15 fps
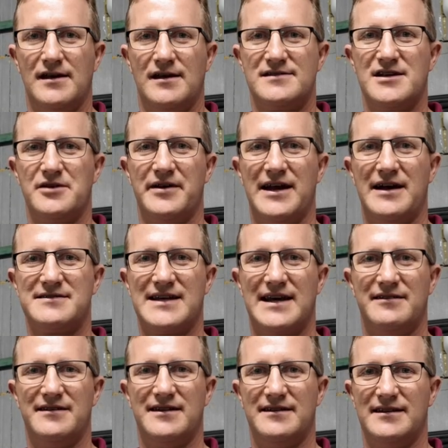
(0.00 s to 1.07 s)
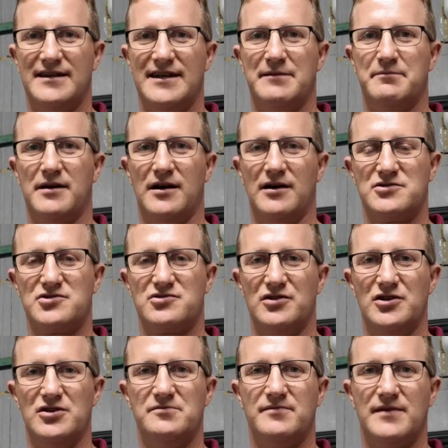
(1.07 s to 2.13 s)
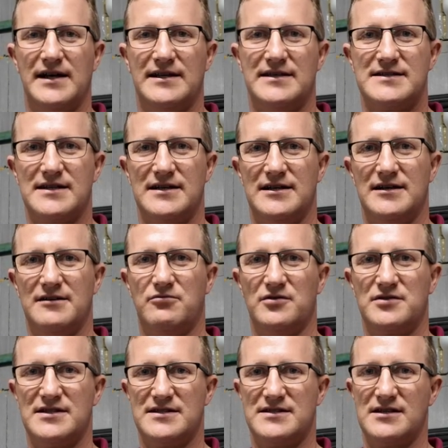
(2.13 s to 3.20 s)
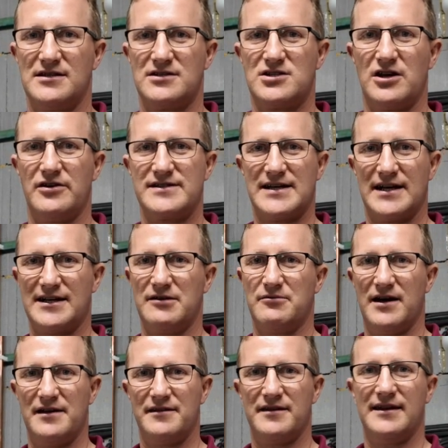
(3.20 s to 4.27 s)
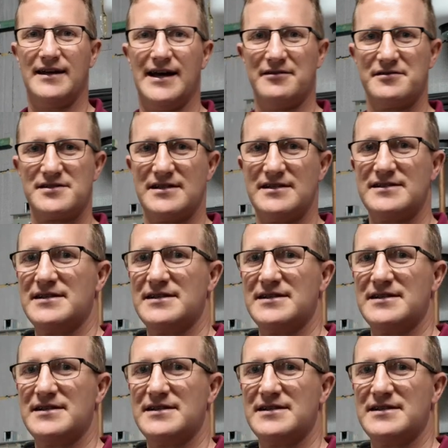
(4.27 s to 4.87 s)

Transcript: So we're now down in the plant room and wanted to show exactly where the Halcyan's